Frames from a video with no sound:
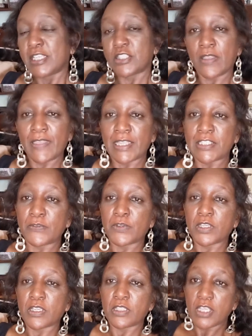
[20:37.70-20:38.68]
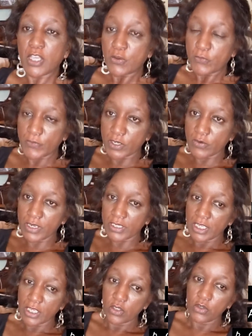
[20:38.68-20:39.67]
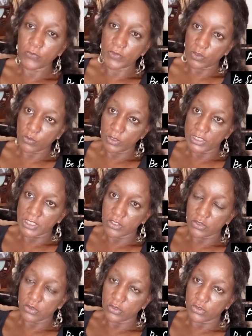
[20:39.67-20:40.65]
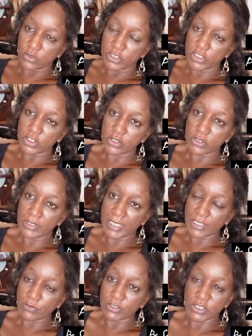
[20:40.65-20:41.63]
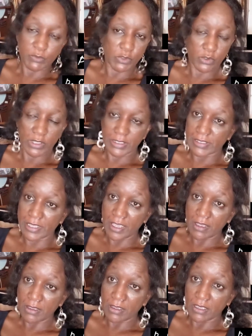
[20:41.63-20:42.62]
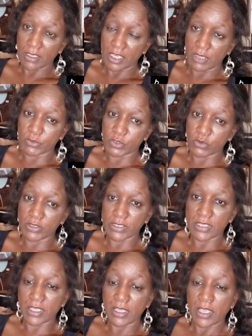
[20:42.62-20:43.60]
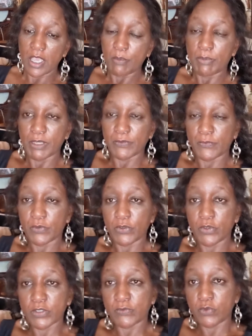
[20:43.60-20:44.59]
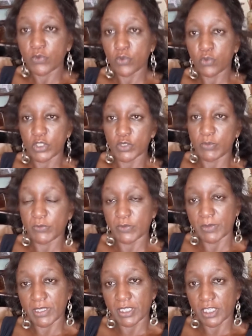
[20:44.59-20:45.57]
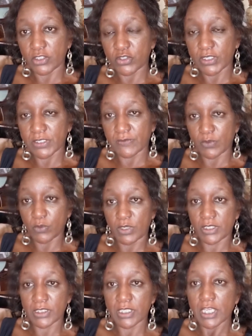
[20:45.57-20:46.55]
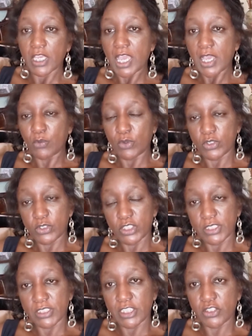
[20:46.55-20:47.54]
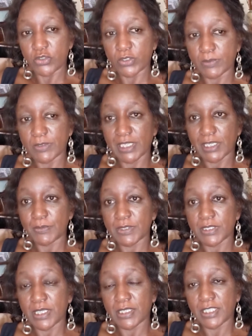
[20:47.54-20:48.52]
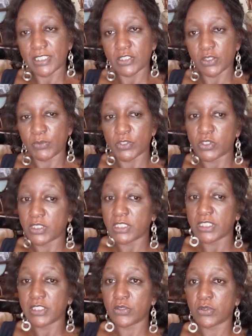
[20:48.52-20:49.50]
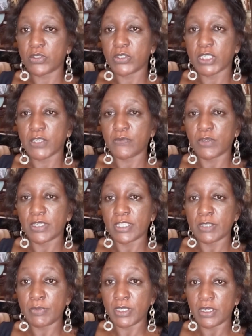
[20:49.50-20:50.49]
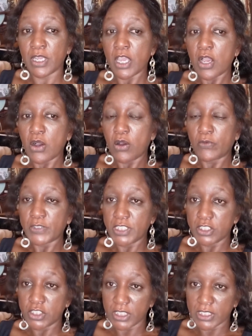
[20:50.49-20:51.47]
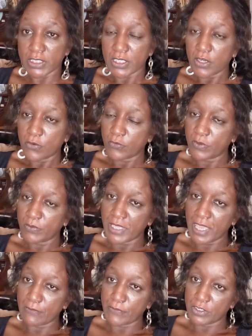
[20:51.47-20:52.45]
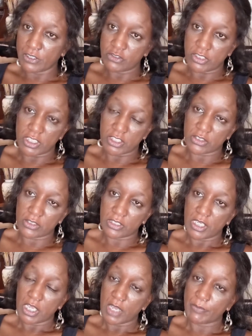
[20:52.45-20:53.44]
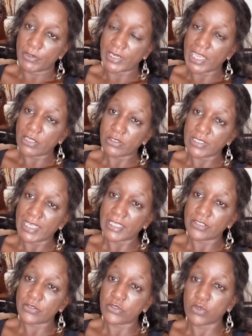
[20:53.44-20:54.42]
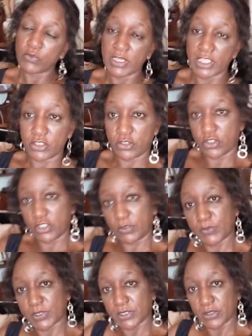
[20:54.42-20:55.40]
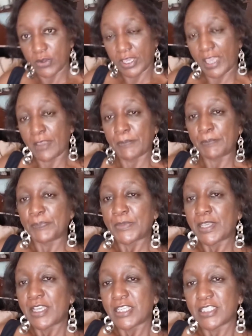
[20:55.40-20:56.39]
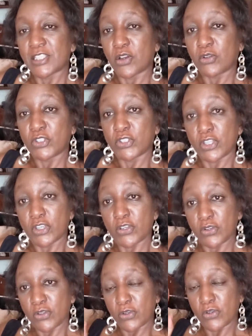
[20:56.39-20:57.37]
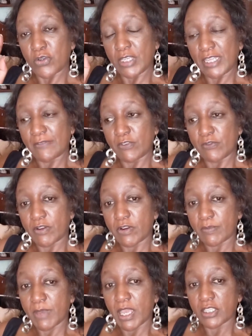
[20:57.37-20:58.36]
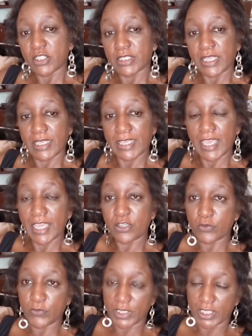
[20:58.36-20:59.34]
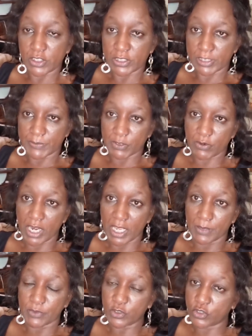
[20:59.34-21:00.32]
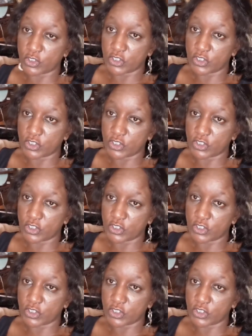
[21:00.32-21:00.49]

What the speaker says: It's not that difficult. Figure it. Look for the words in your traditional language. I'm sure it's there. But for those of you who watch me from other countries of the world, I want to just teach you sometimes. I take these opportunities to also give you a little bit of teachings from the African tradition about how to handle your relationships. Okay? So, to-do! Love you very much. Take care. Don't forget to subscribe, to